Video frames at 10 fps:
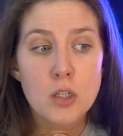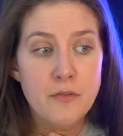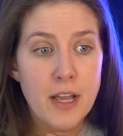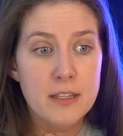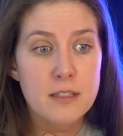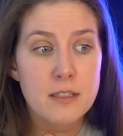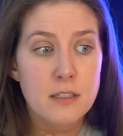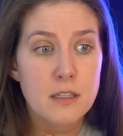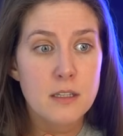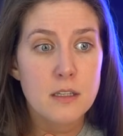defense
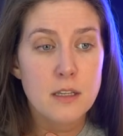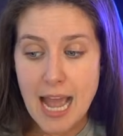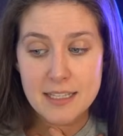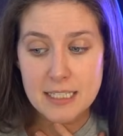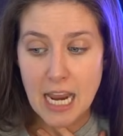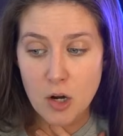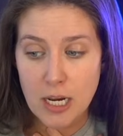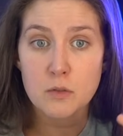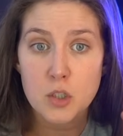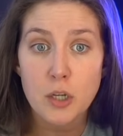asked
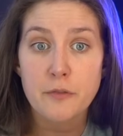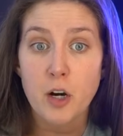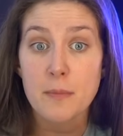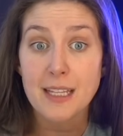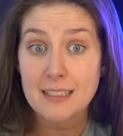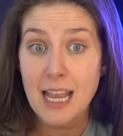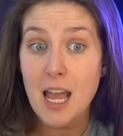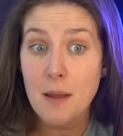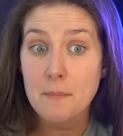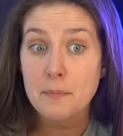Gary to confirm that
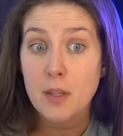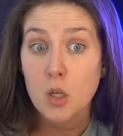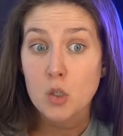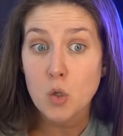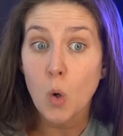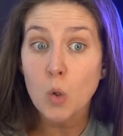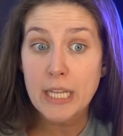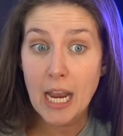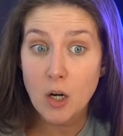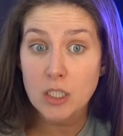Sam told
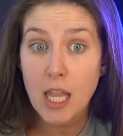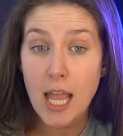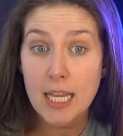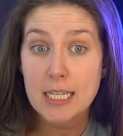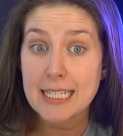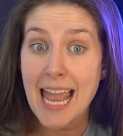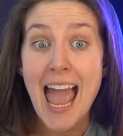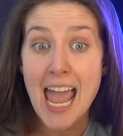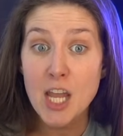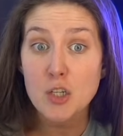Caroline to
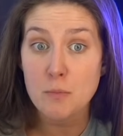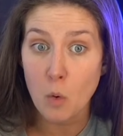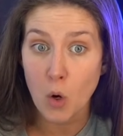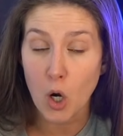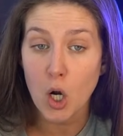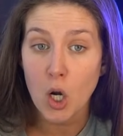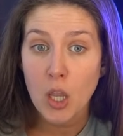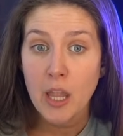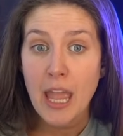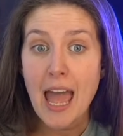hedge more
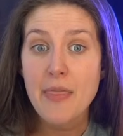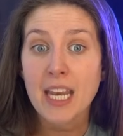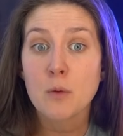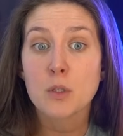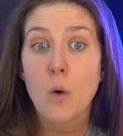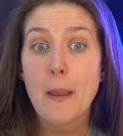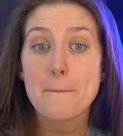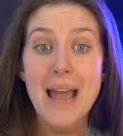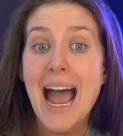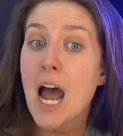and that he was quite
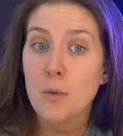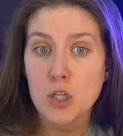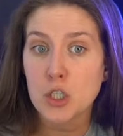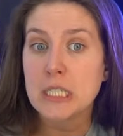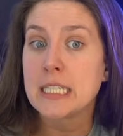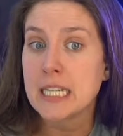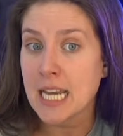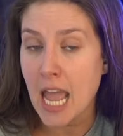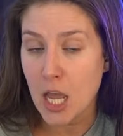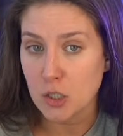mad when she
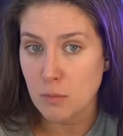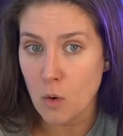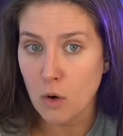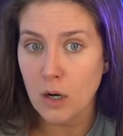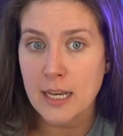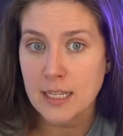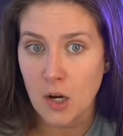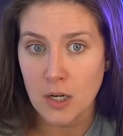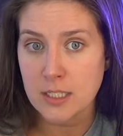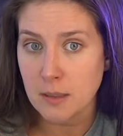didn't hedge more. And
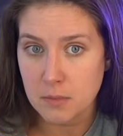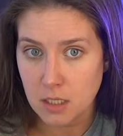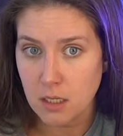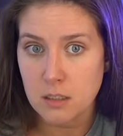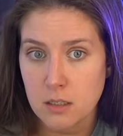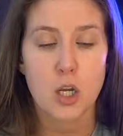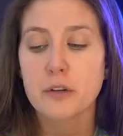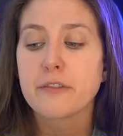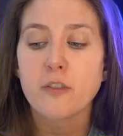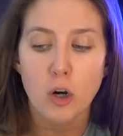Gary seemed to
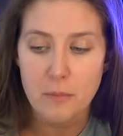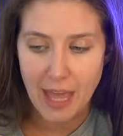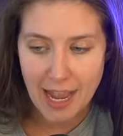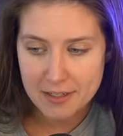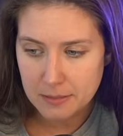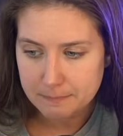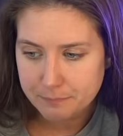confirm that.